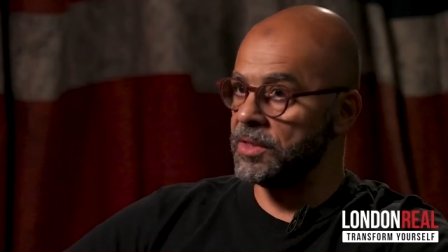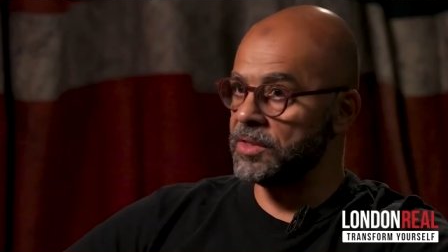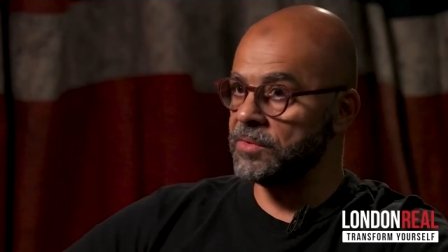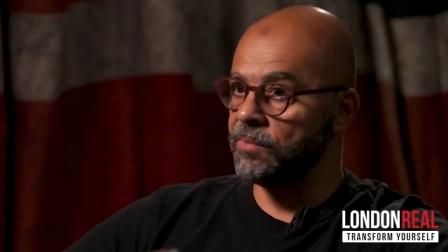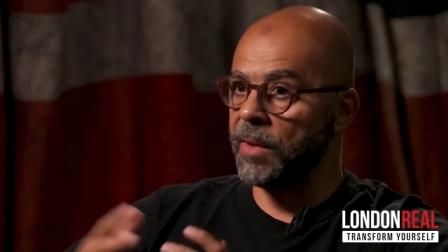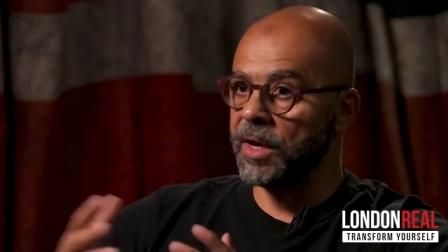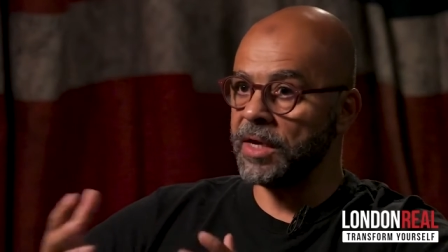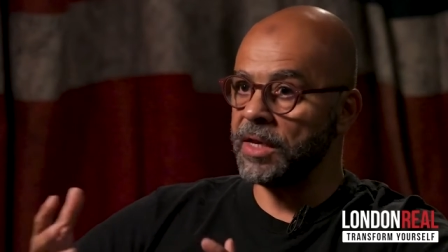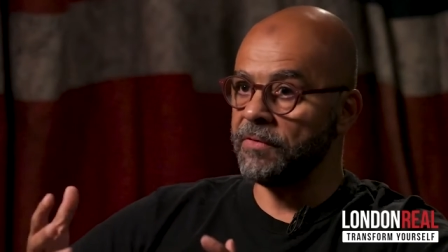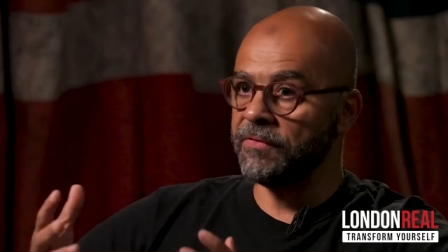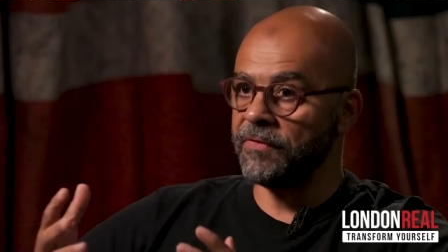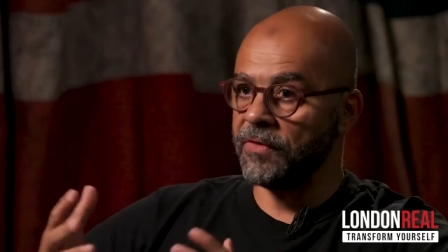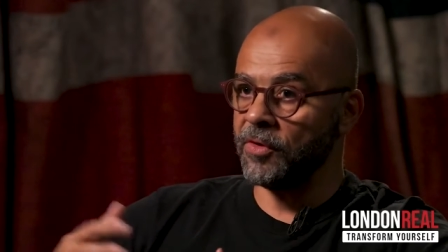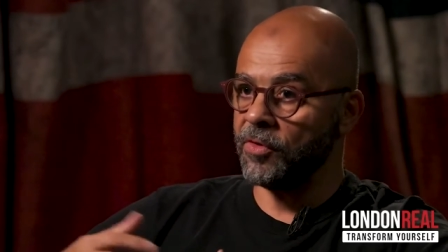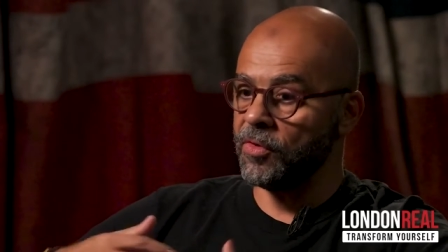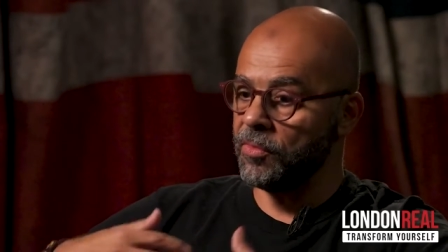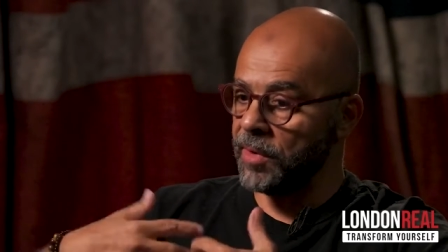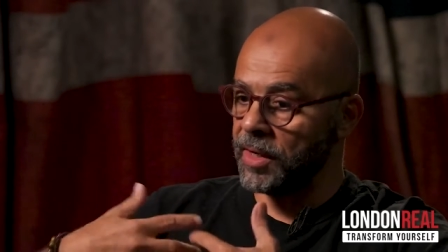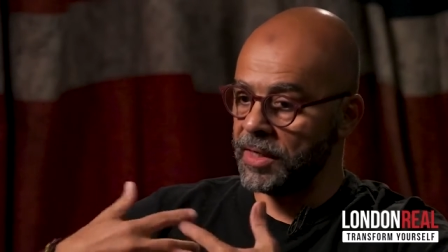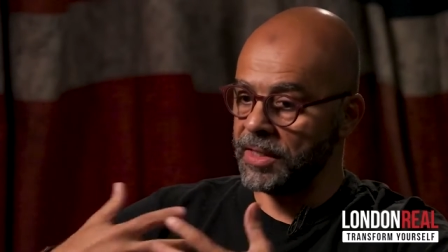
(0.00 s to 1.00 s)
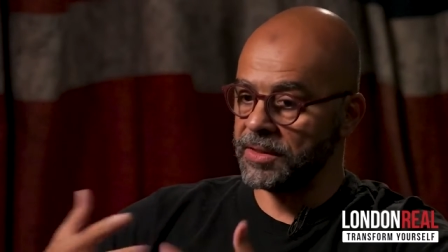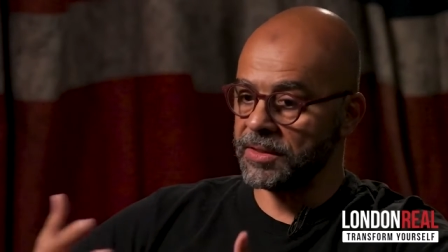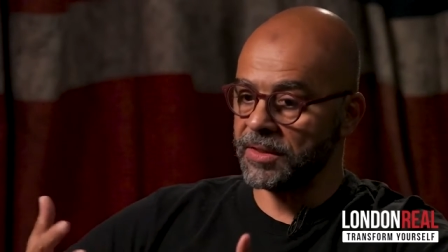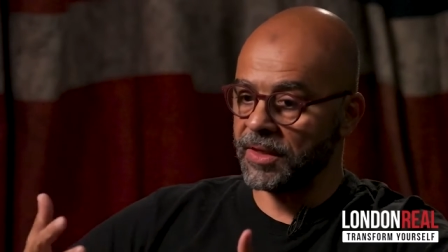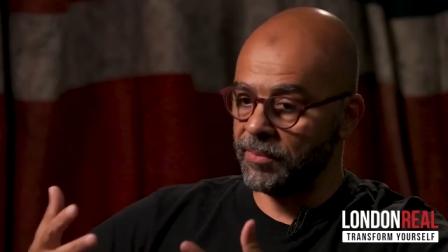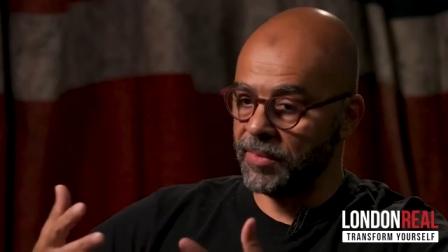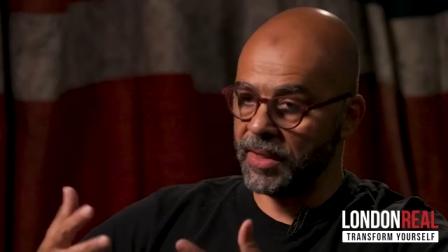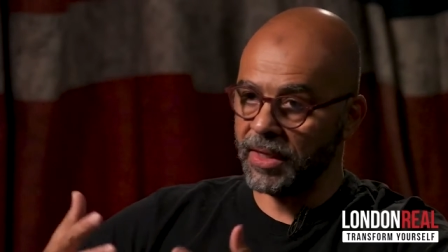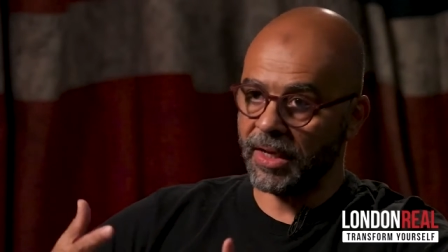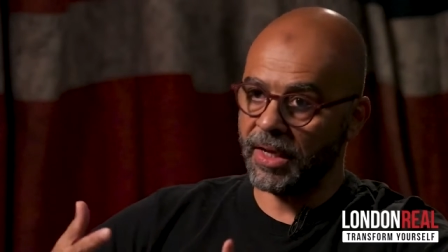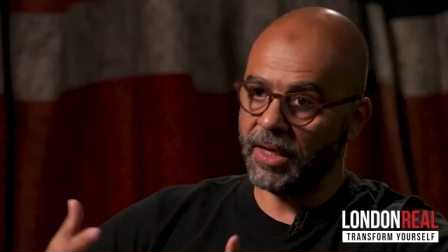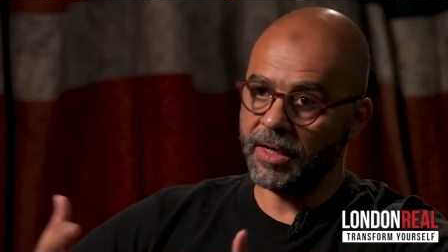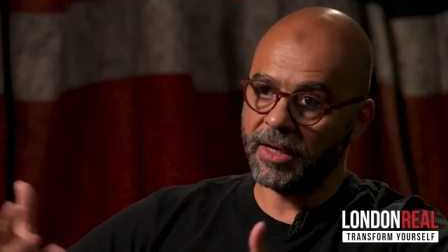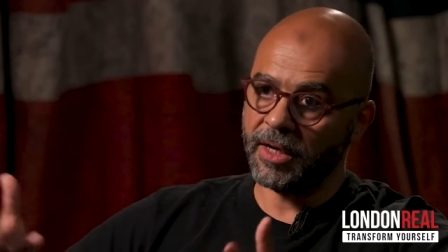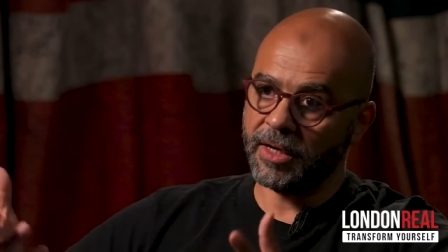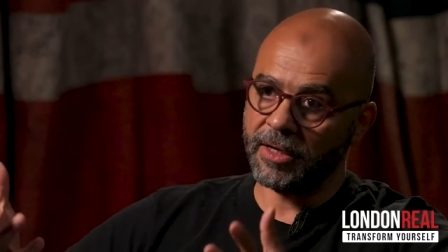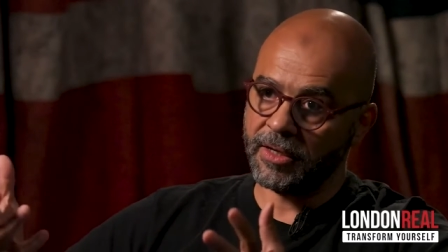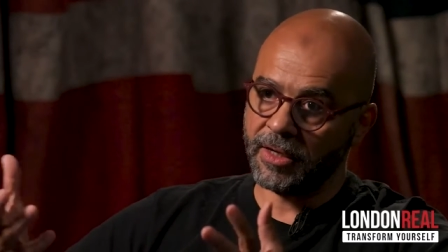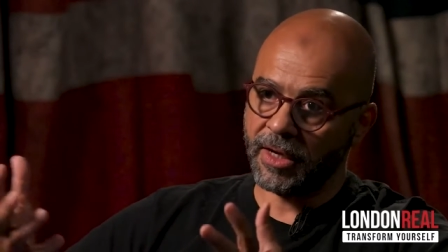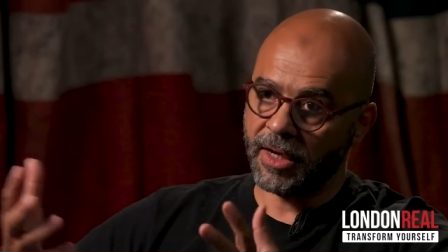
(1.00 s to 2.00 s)
It's money flow, money is coming in,
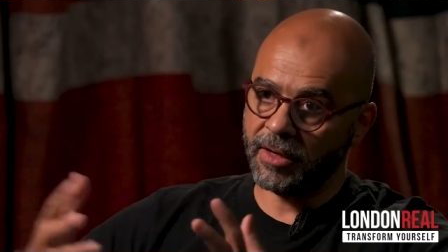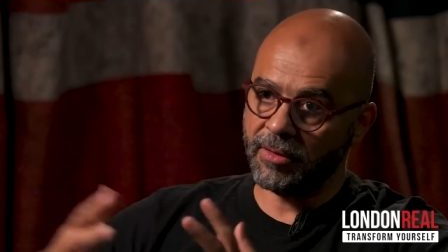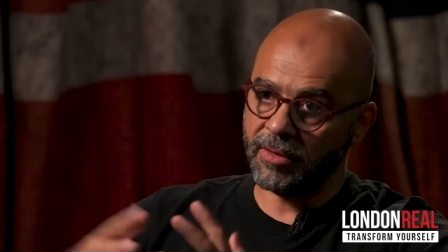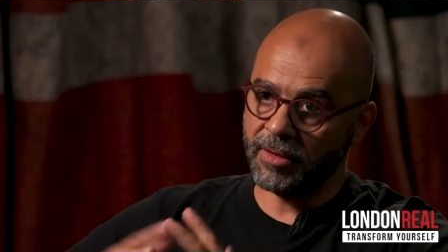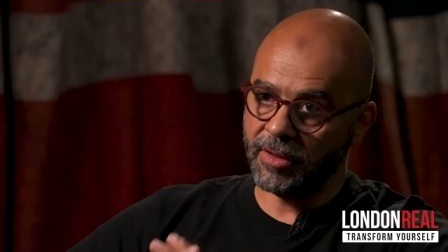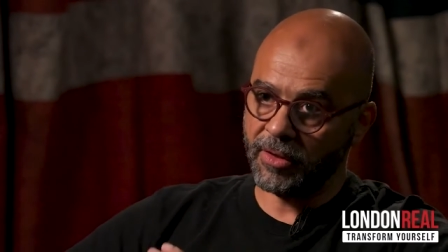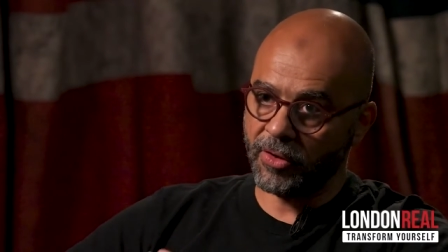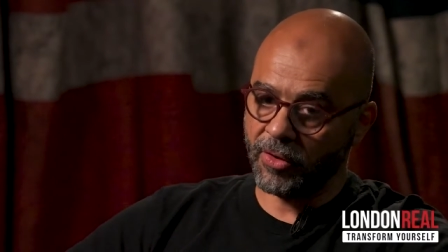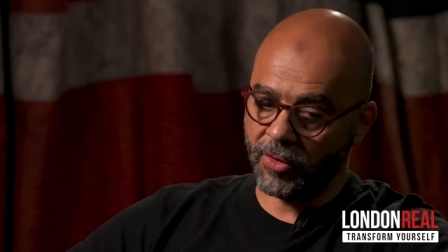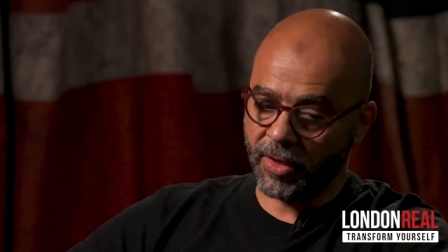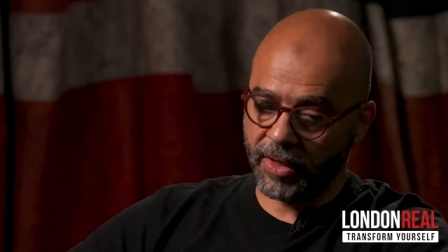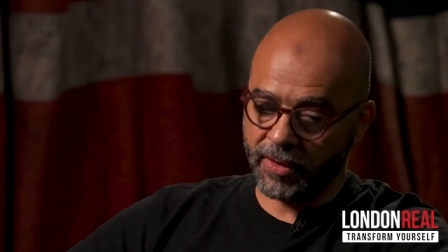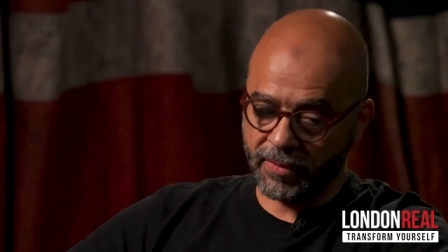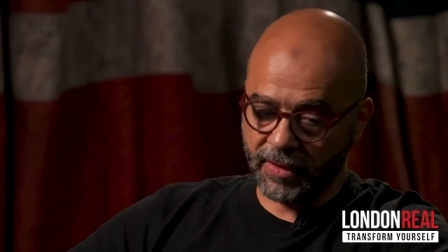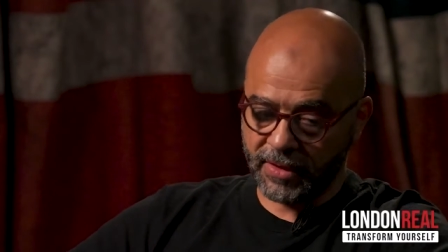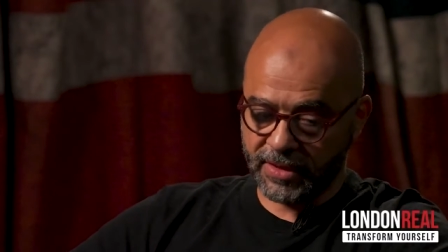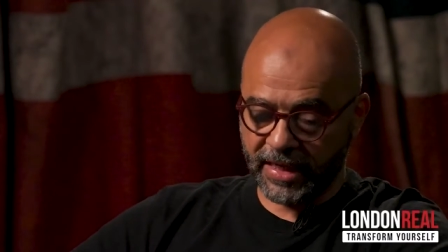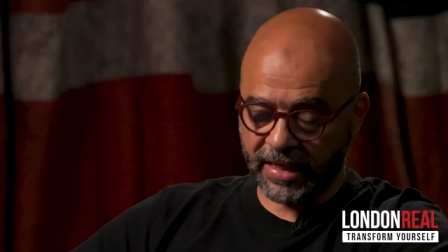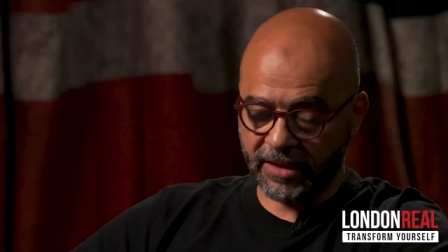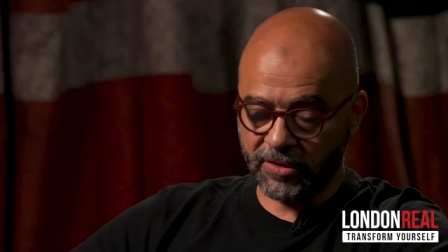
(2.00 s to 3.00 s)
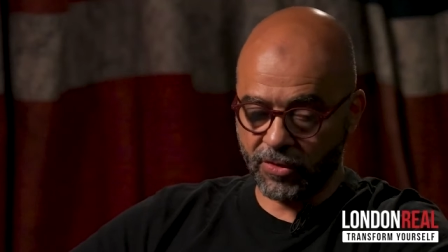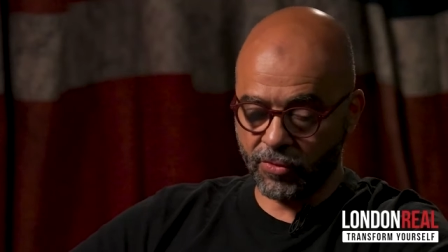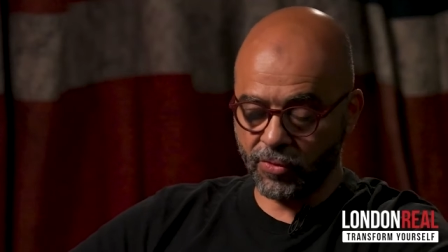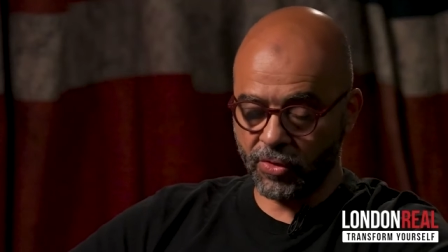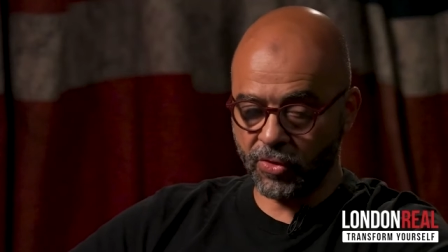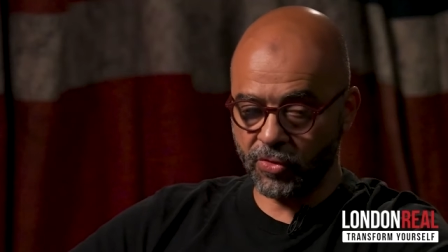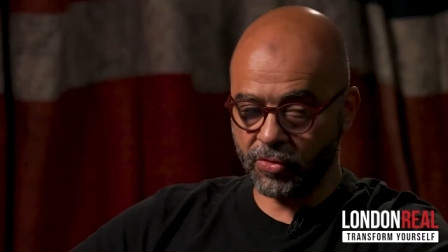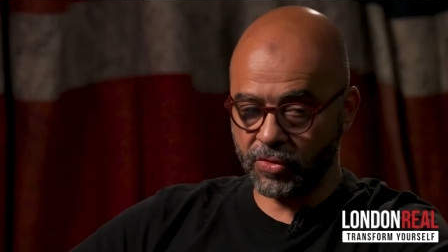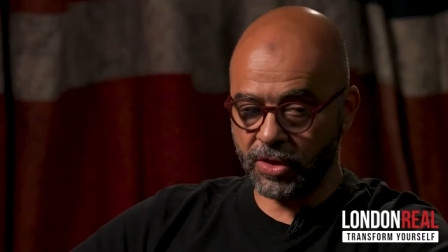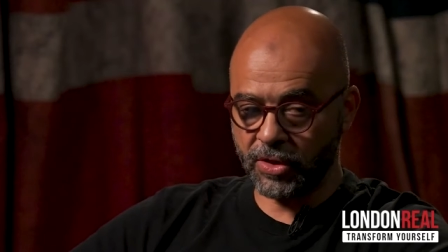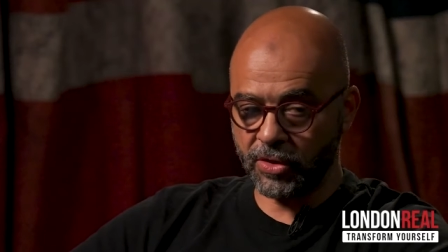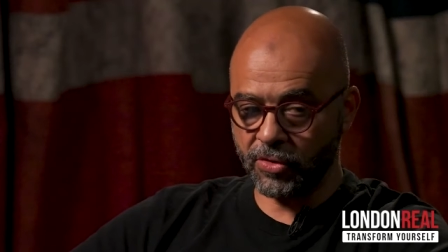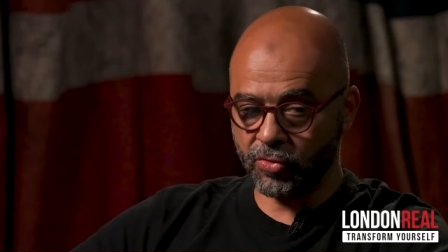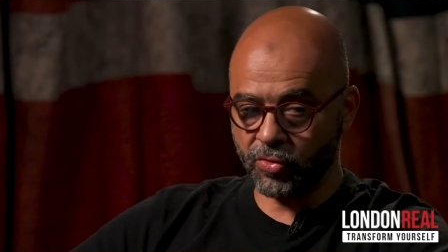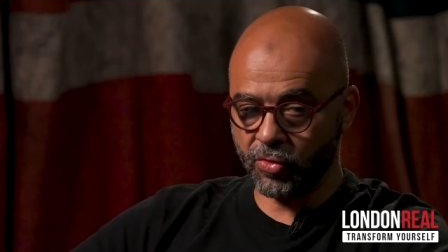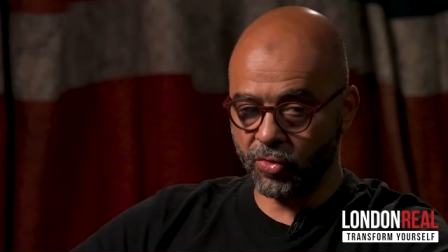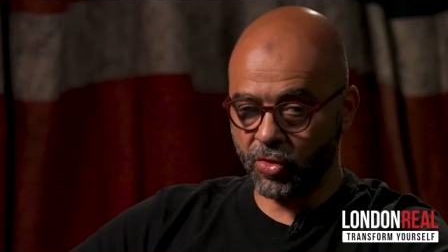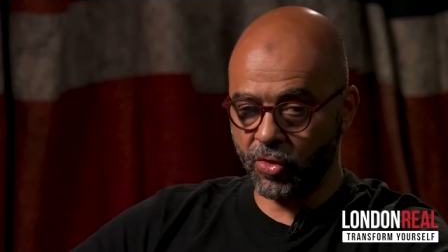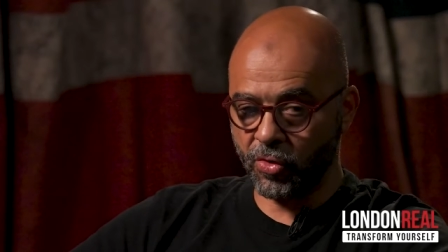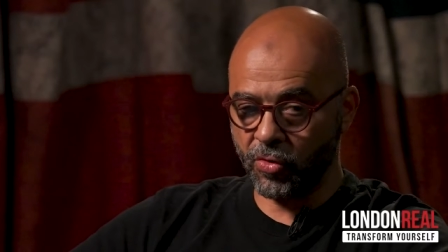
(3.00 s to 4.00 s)
and and you know, and the sector will continue
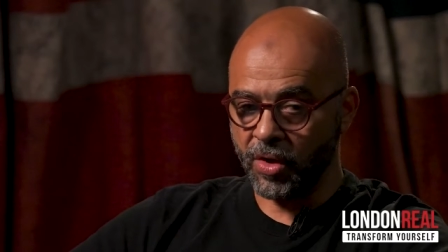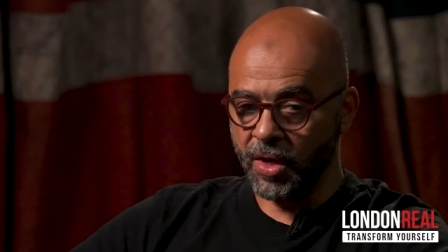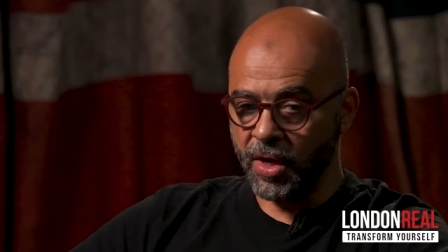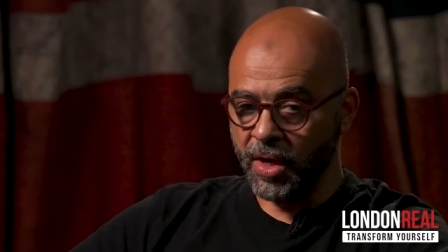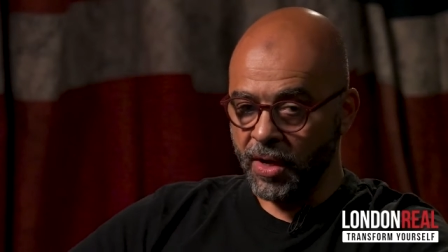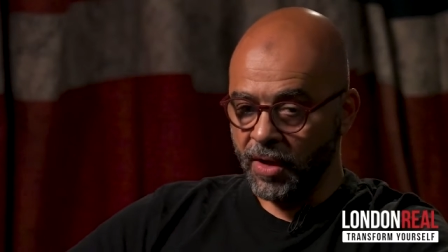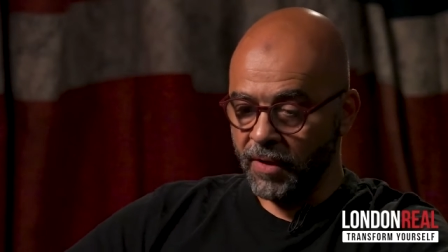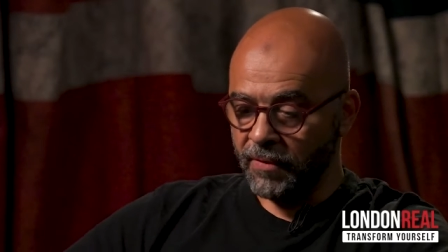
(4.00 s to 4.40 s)
to grow.